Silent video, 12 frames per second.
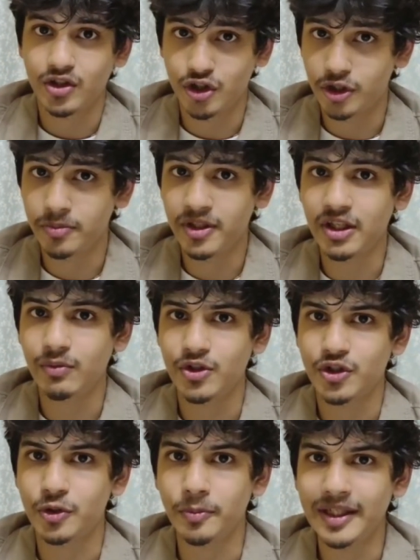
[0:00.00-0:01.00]
Germany
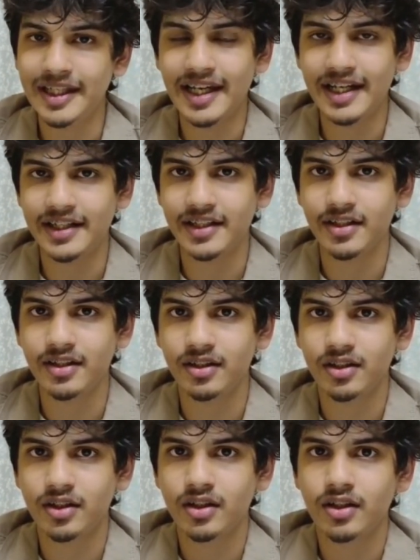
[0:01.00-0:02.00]
was
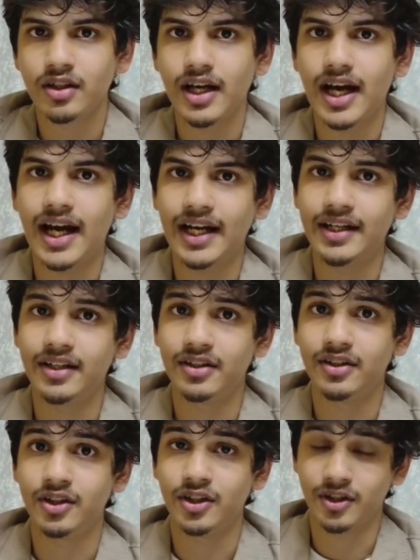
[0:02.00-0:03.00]
humiliated
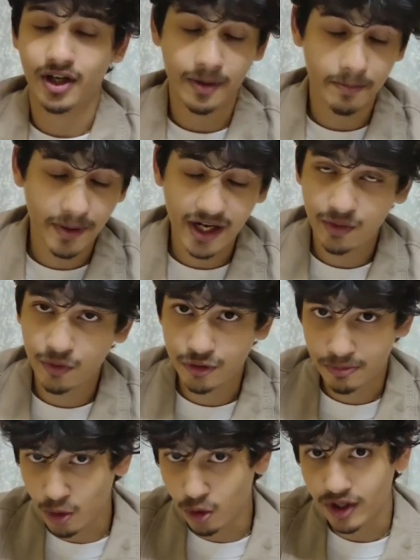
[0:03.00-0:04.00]
and the empire
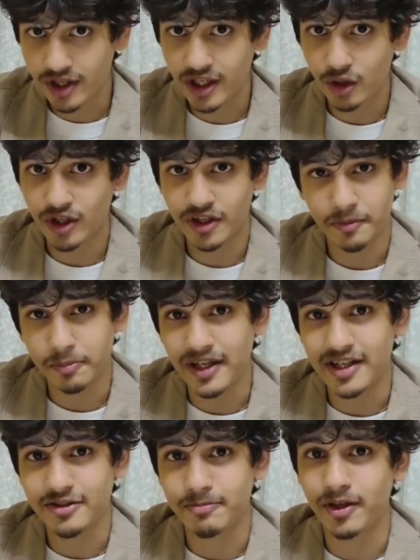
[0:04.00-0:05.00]
was broken down and
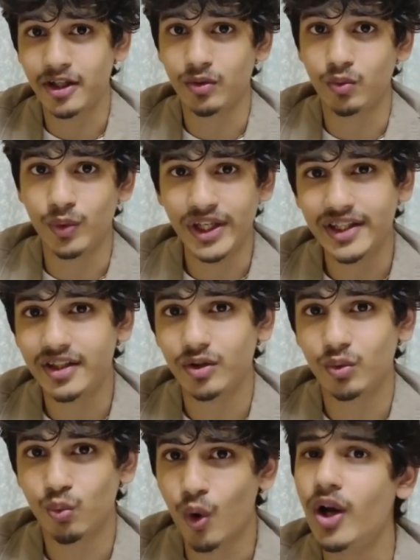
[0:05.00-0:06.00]
replaced by a weak,
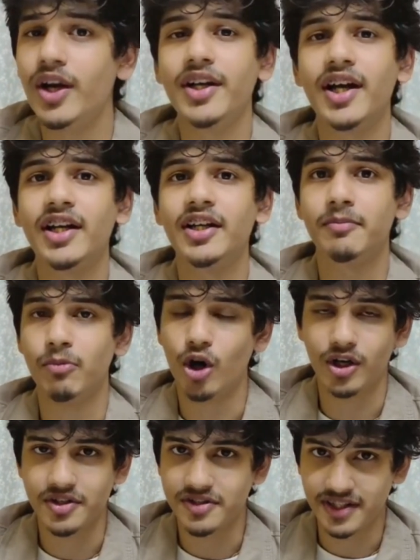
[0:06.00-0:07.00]
volatile
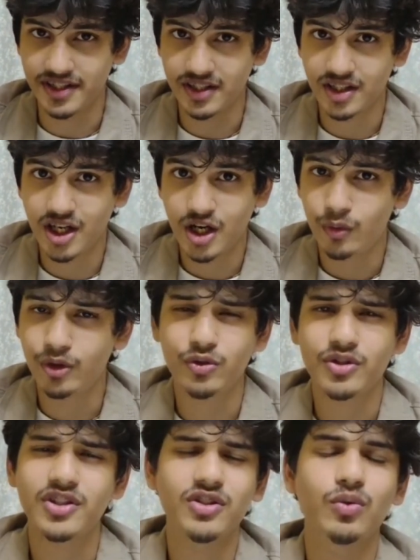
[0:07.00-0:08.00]
democracy which
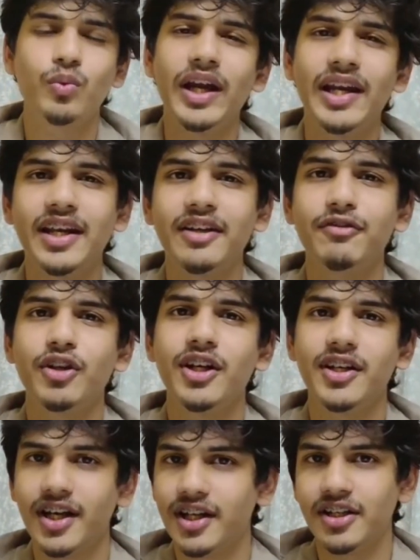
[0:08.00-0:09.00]
was just waiting for
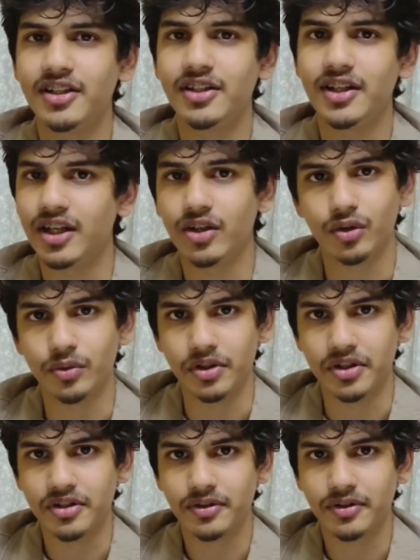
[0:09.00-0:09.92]
a tyrant to take over.